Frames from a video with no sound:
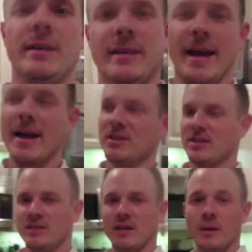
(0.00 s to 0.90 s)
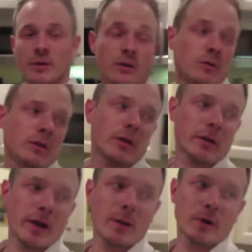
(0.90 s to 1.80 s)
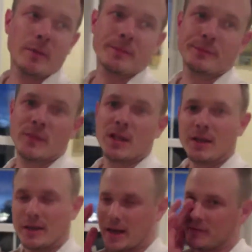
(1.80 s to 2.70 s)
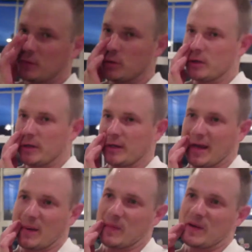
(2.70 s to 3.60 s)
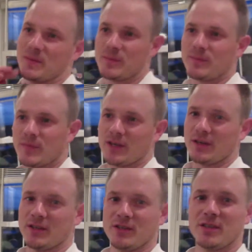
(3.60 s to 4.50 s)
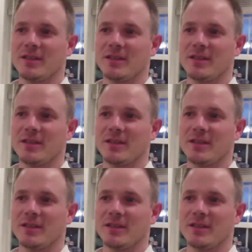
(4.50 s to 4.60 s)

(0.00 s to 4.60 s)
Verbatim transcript: Yes, I'm gonna order another camera. Yeah, I have to order another camera because